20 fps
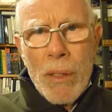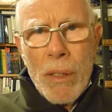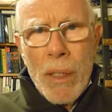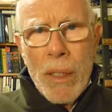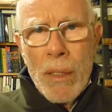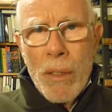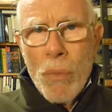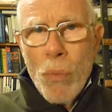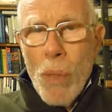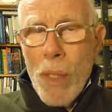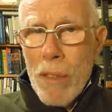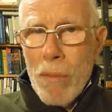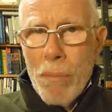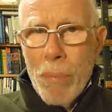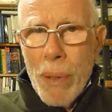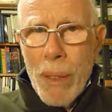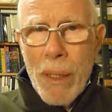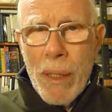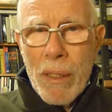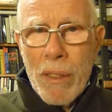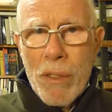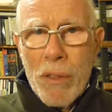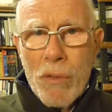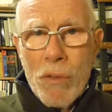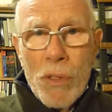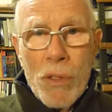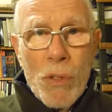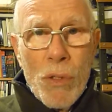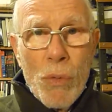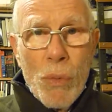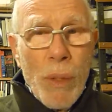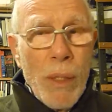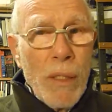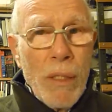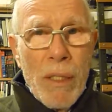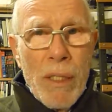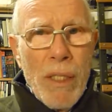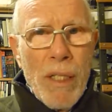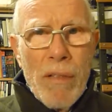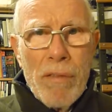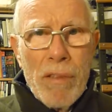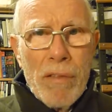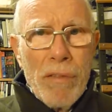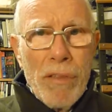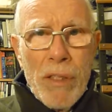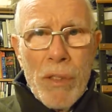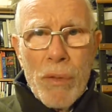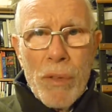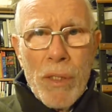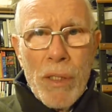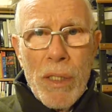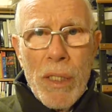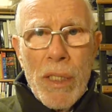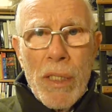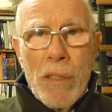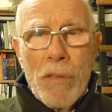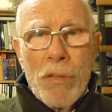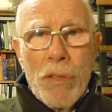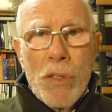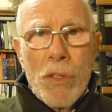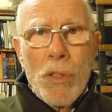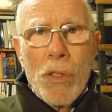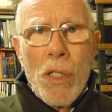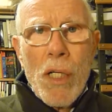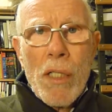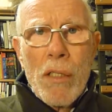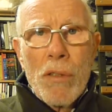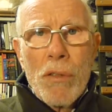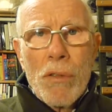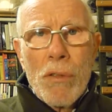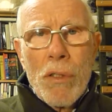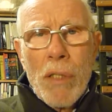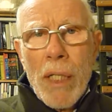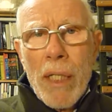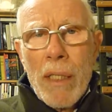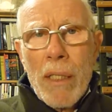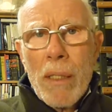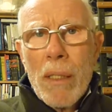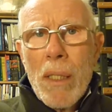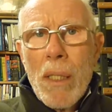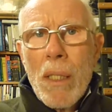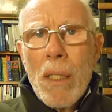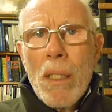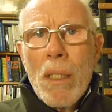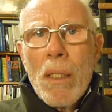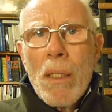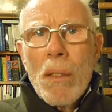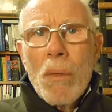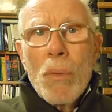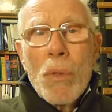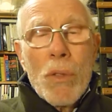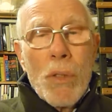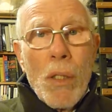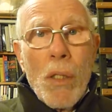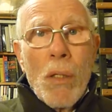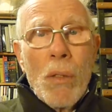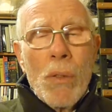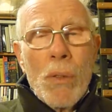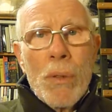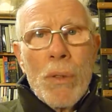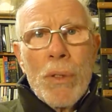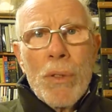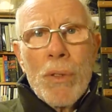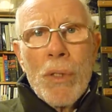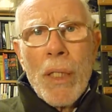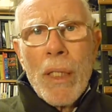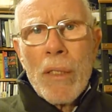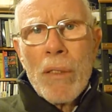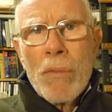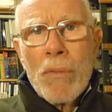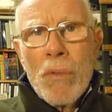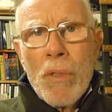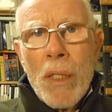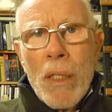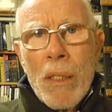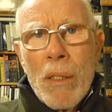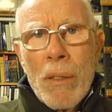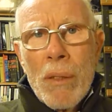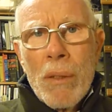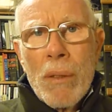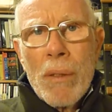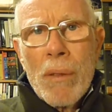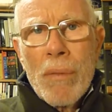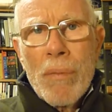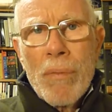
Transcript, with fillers: and one part of the route where I never felt the need for a cycle track was Old Chatham Road.